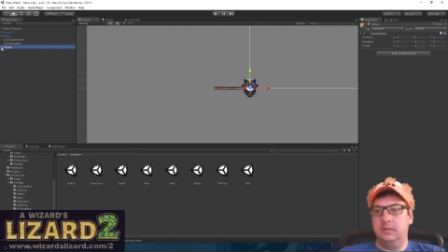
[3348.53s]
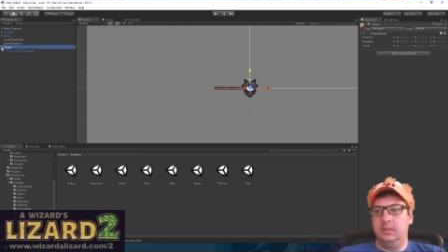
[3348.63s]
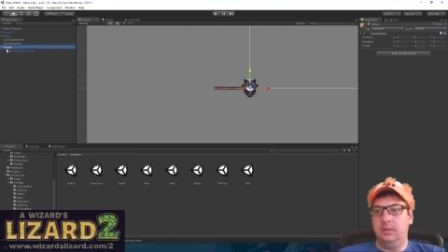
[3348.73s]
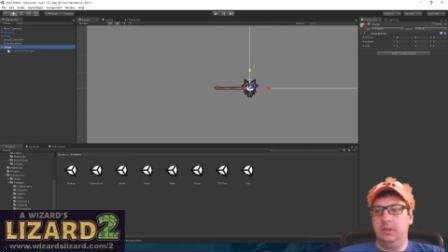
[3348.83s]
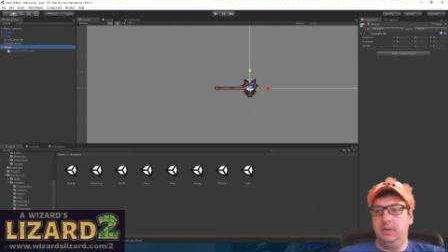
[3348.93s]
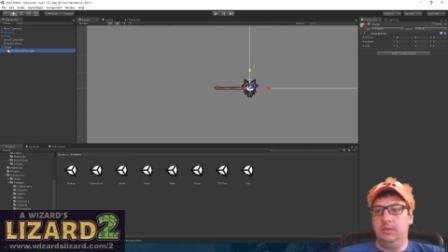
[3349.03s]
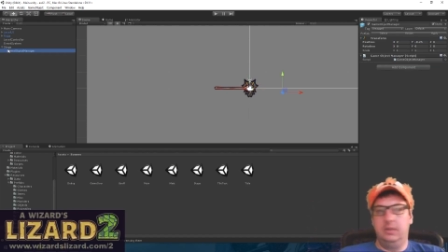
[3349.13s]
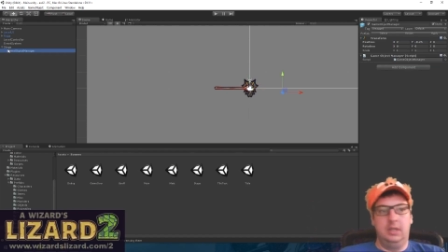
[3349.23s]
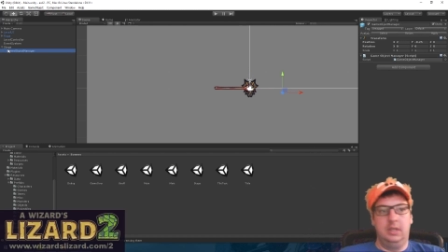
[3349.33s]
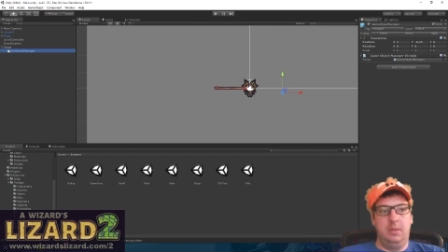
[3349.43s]
There we go. And
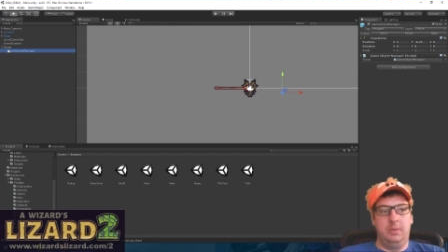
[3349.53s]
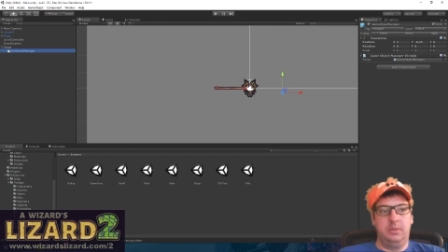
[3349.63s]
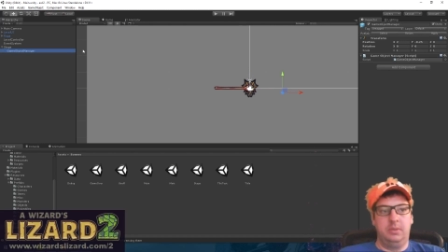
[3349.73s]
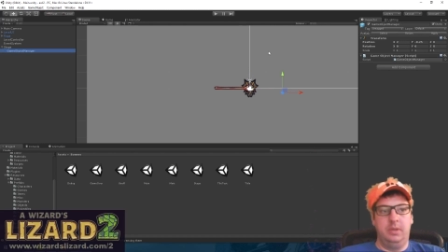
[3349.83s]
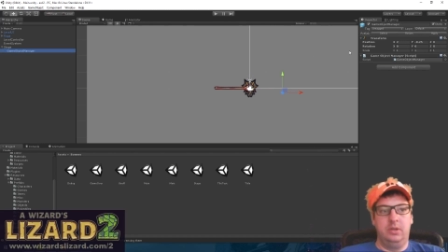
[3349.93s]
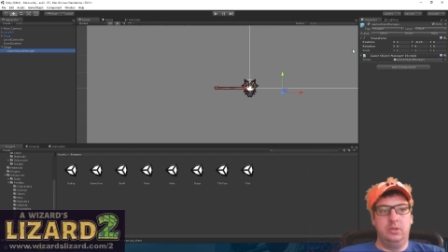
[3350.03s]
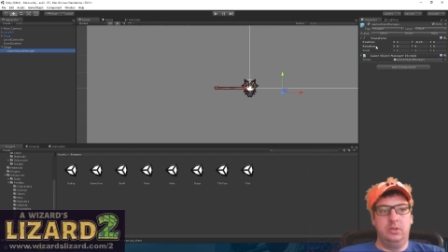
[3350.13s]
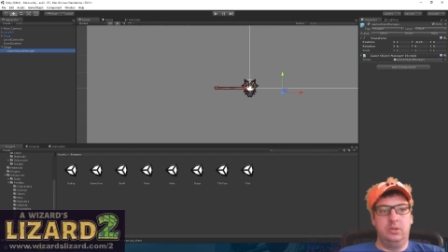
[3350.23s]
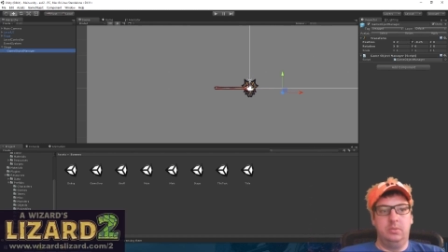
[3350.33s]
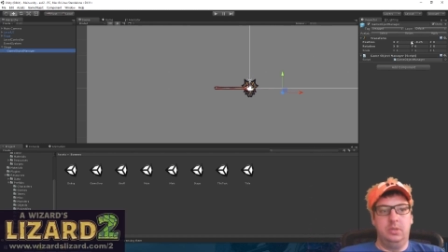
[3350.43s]
the game object manager
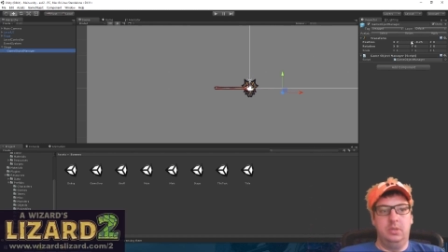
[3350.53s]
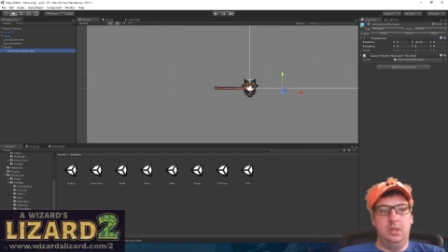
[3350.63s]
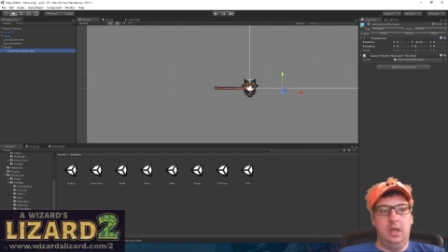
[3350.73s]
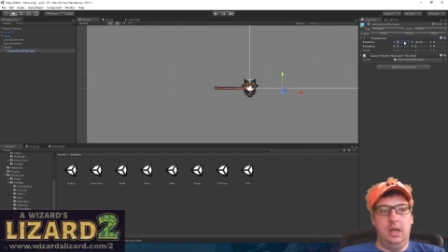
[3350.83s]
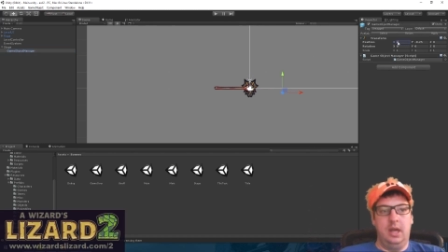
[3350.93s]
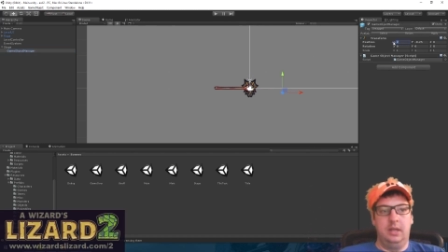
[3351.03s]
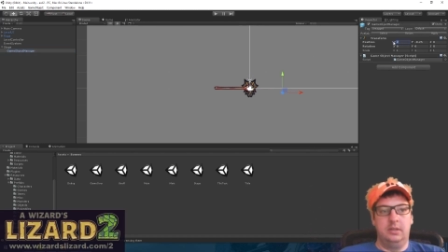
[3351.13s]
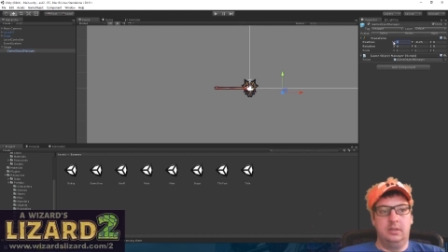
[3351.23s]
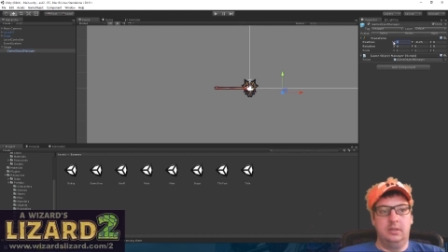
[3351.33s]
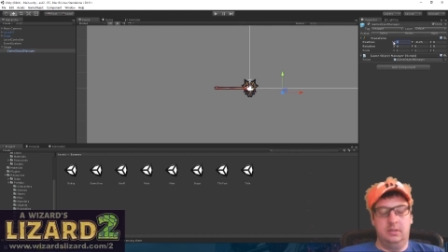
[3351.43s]
should be at
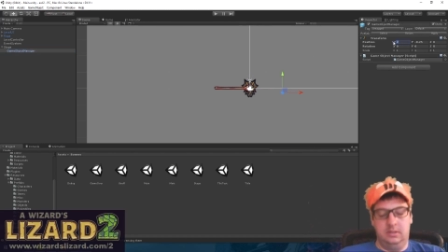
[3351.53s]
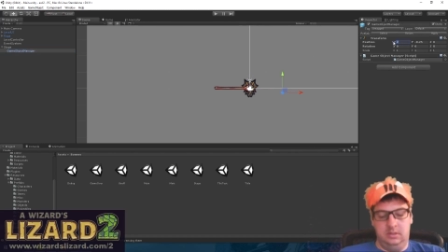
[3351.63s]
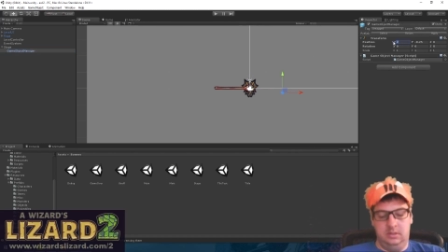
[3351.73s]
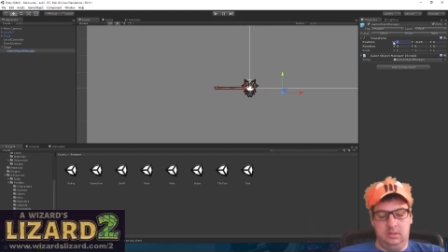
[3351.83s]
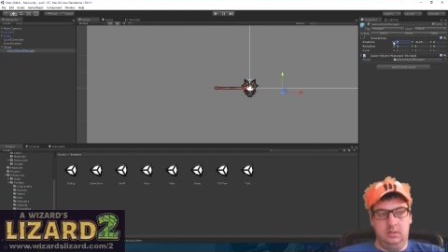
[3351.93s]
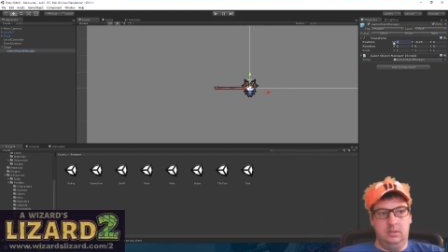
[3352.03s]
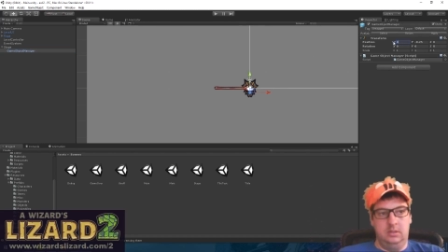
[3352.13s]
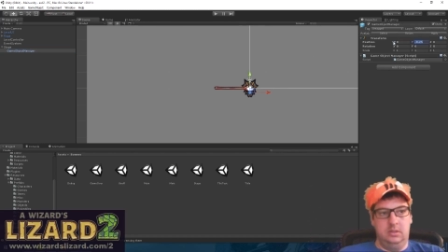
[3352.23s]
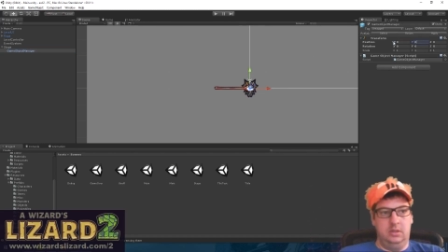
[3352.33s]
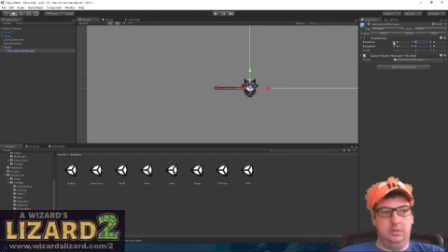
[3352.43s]

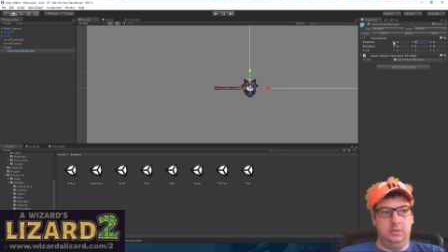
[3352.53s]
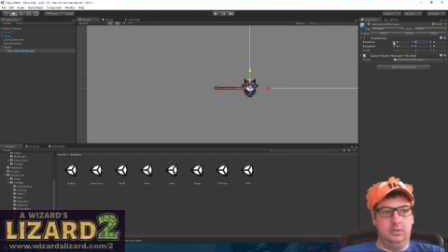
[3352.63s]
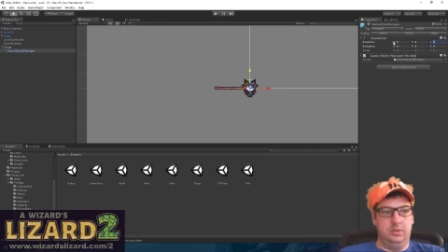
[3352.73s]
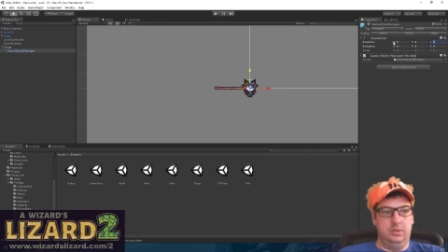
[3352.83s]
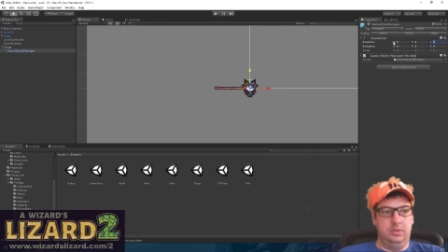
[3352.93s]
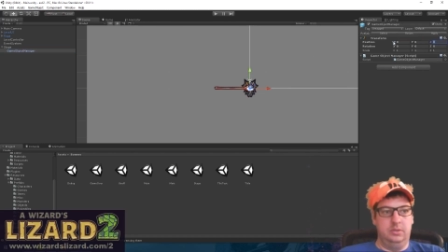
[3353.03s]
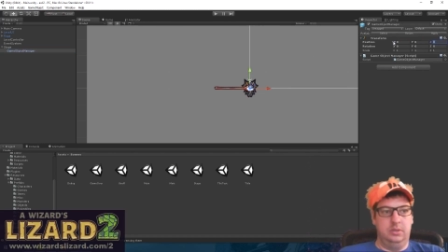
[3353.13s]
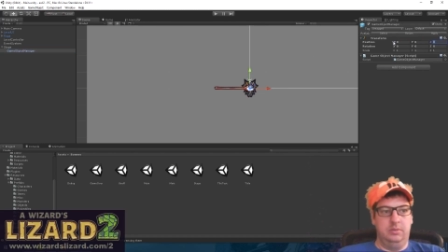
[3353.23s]
also 0, 0.